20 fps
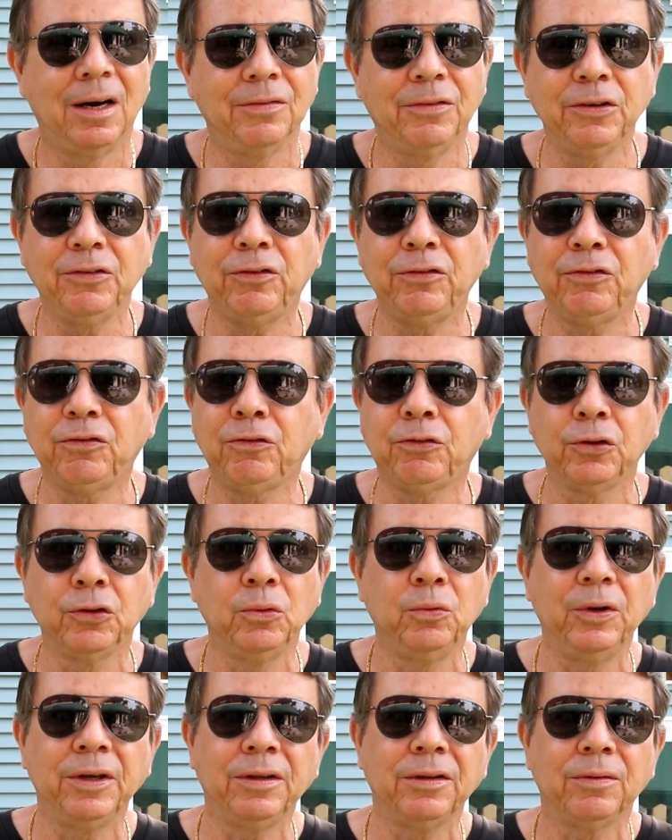This is
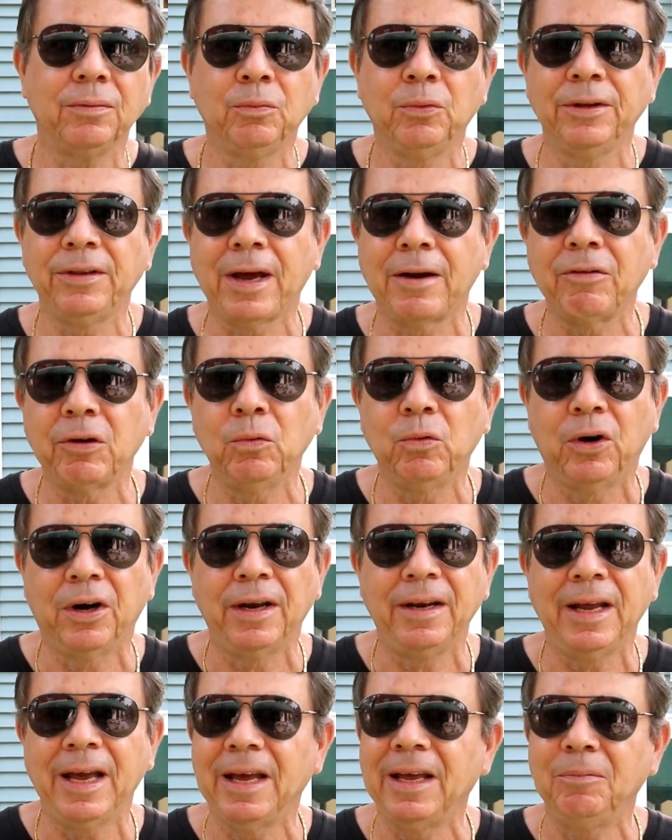true with
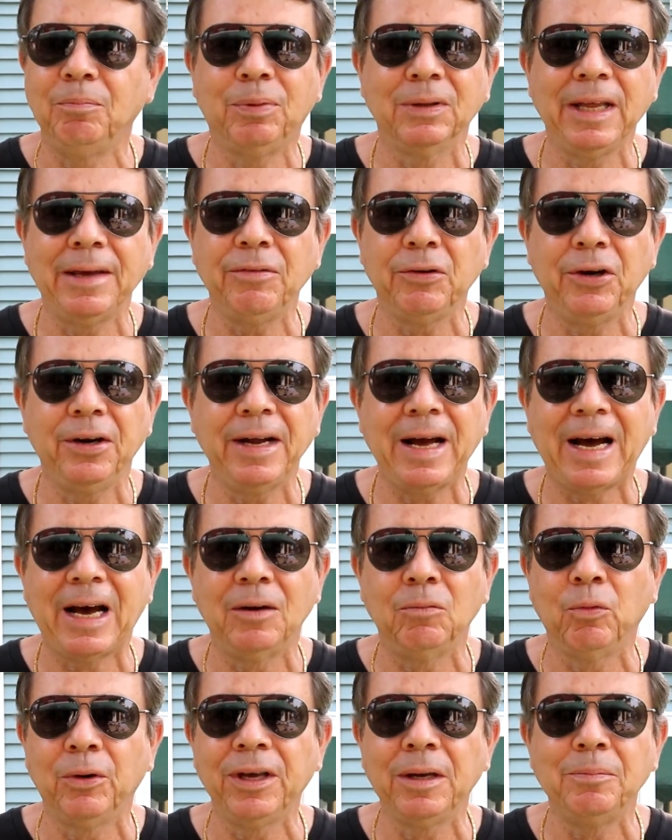everyone. And believe it or
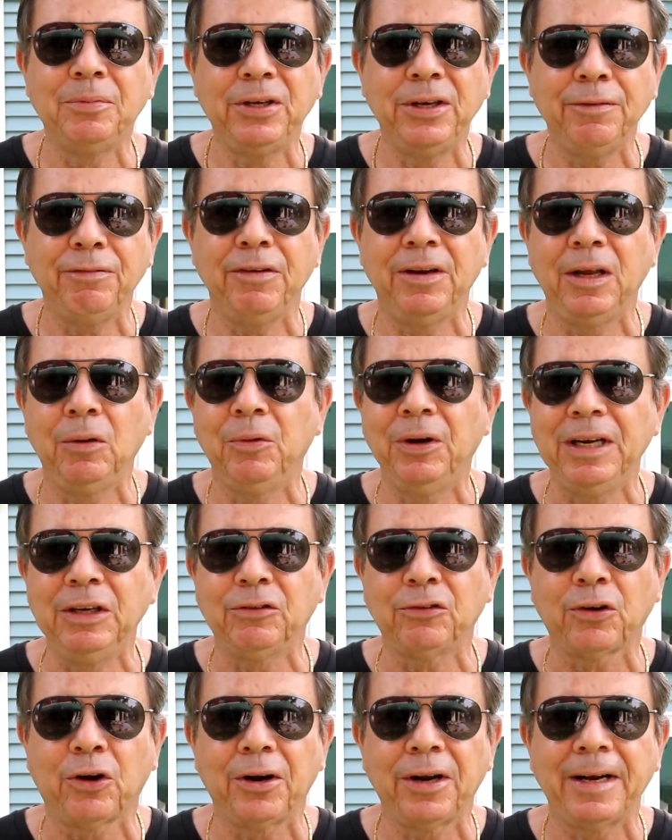not, William Tiffany, when he
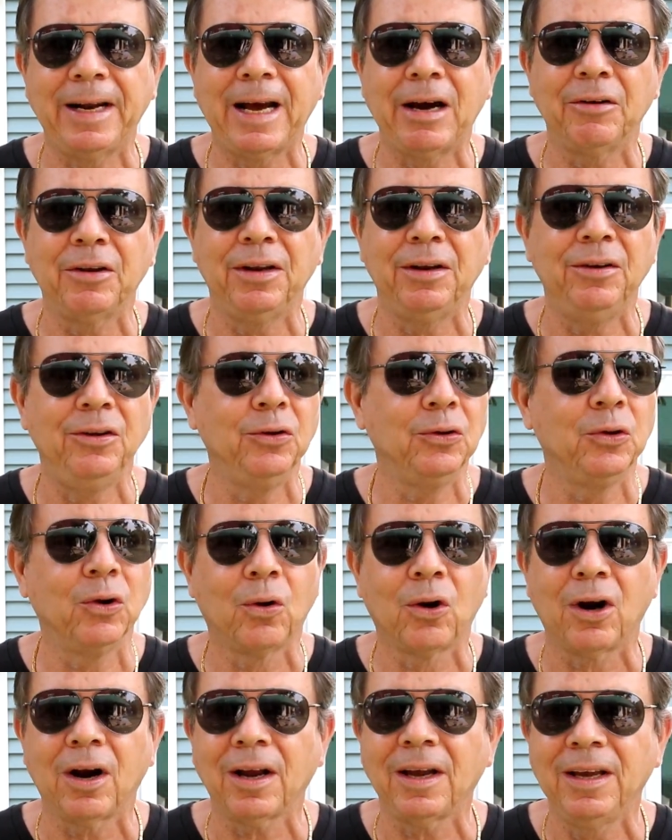started out in New
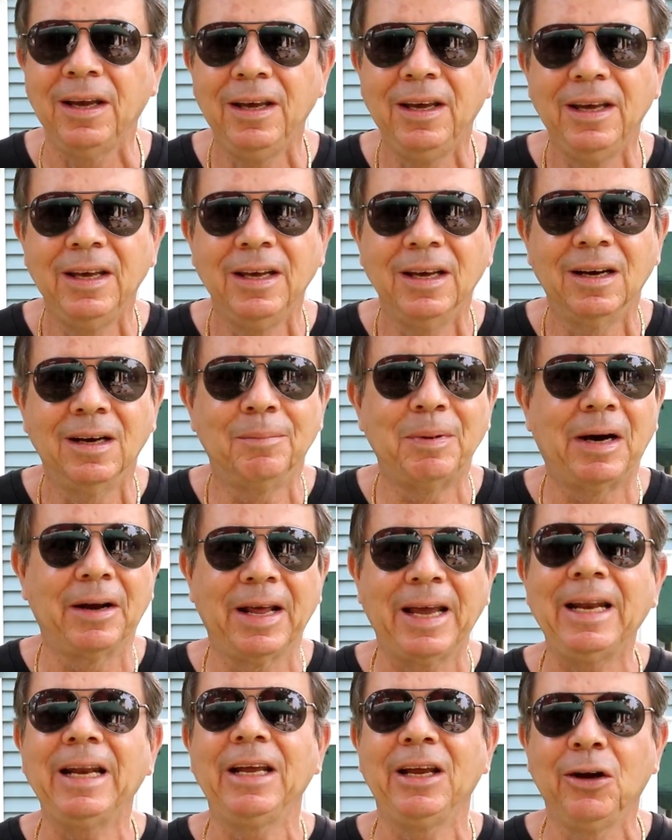York
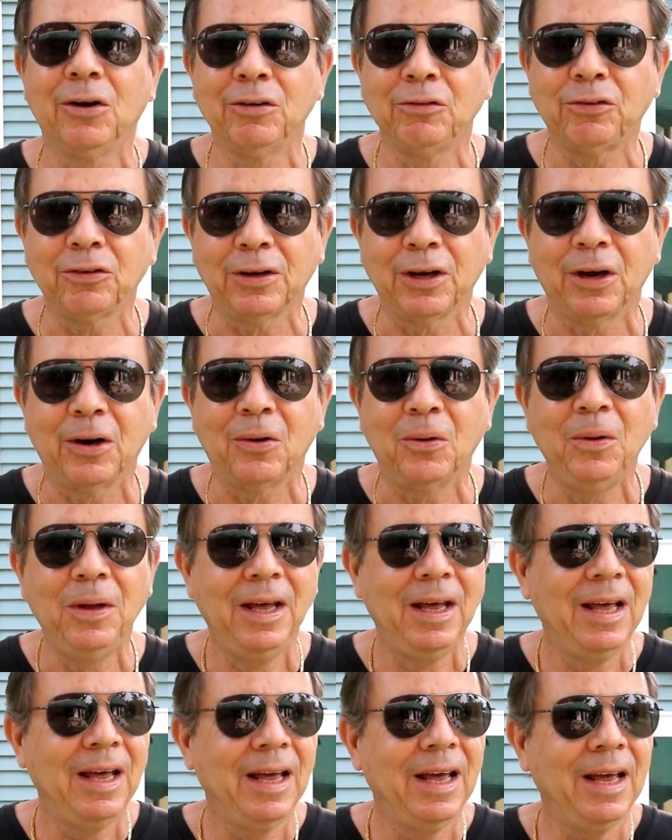about 80 years ago,
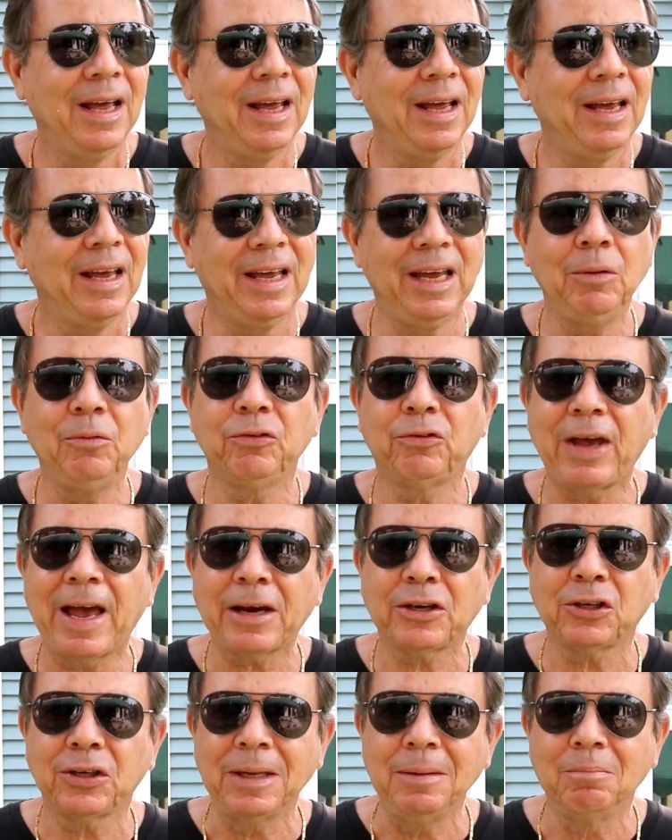he was
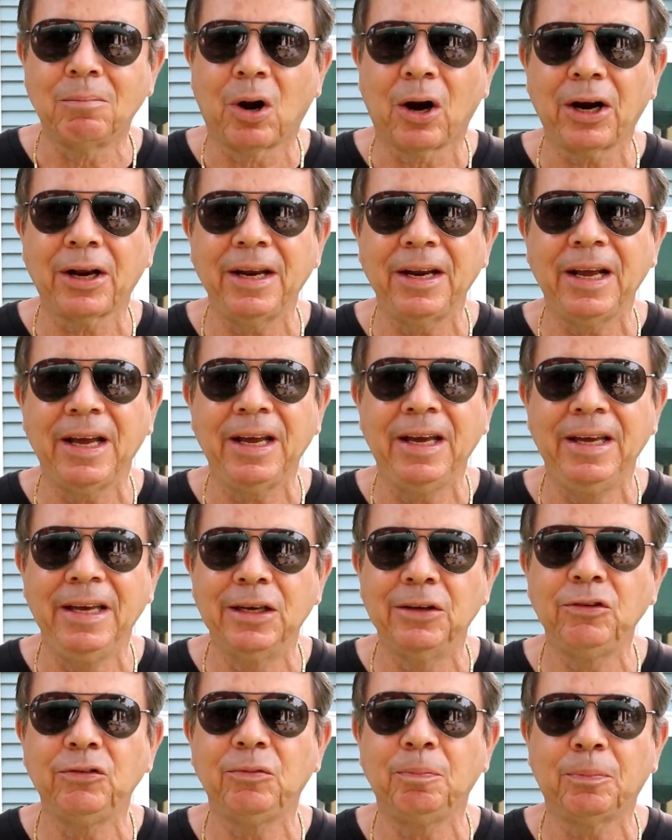actually marketing
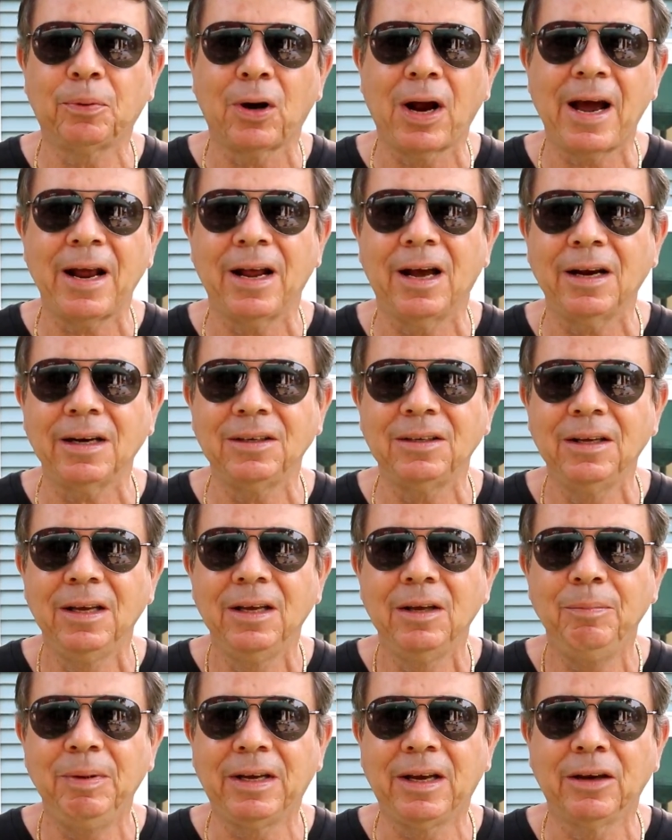his product
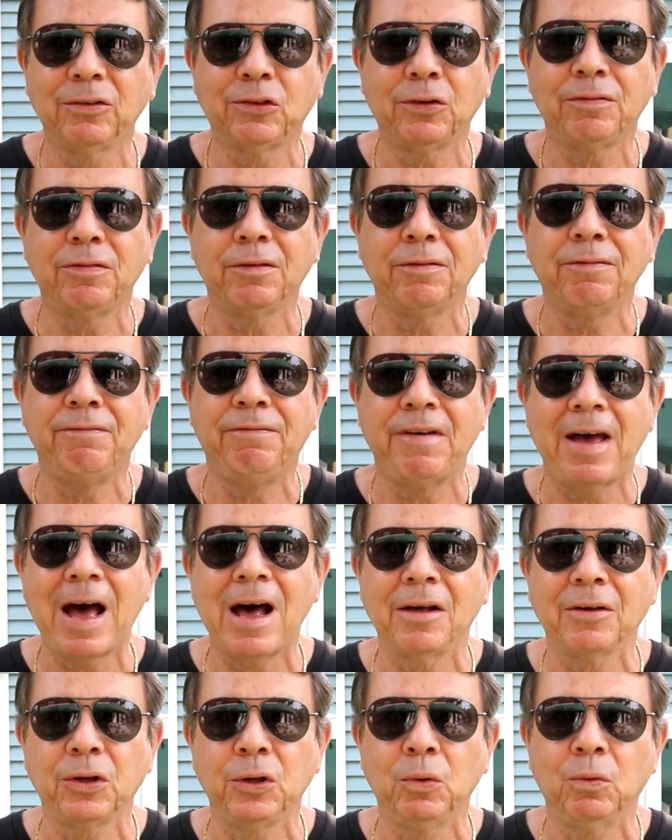because of the
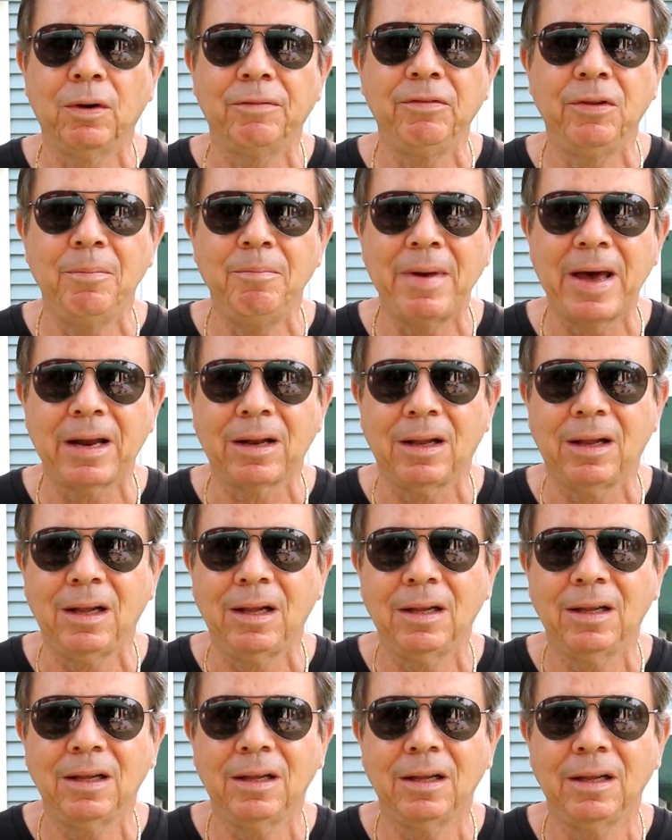value of the metal,
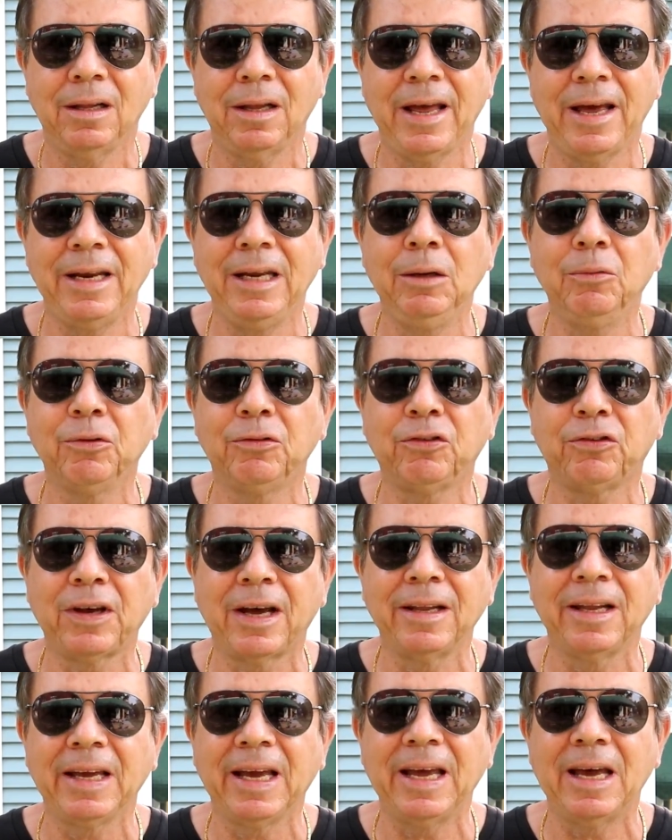and he was
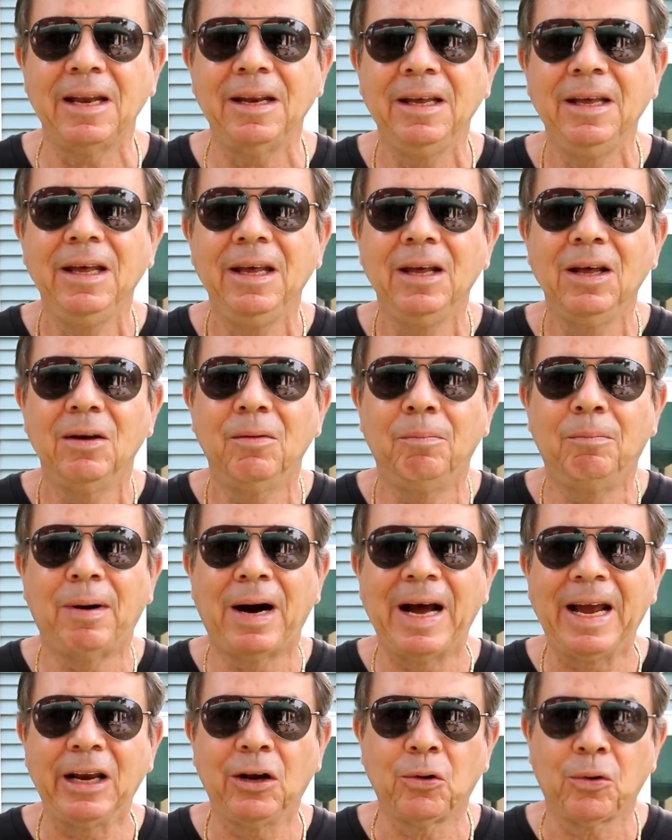selling it
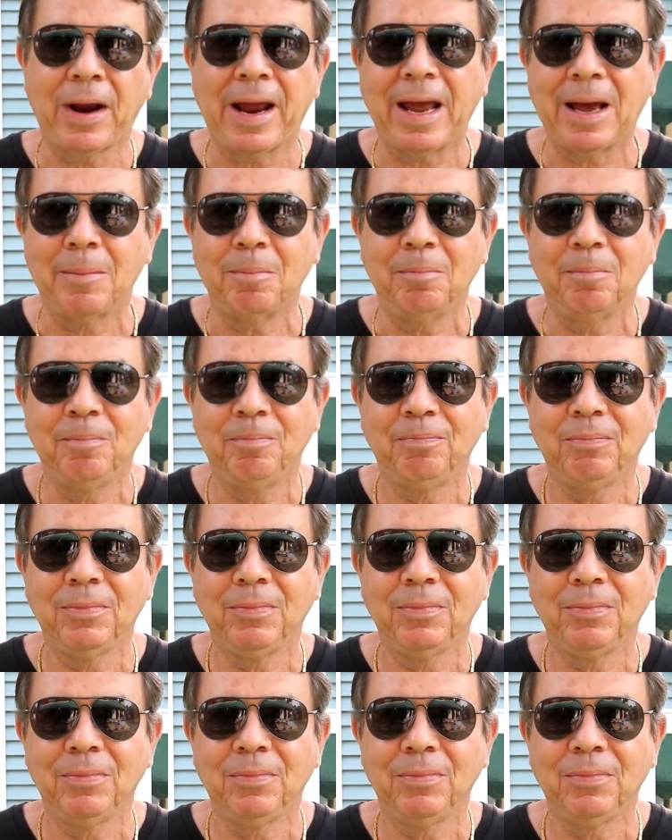by gram.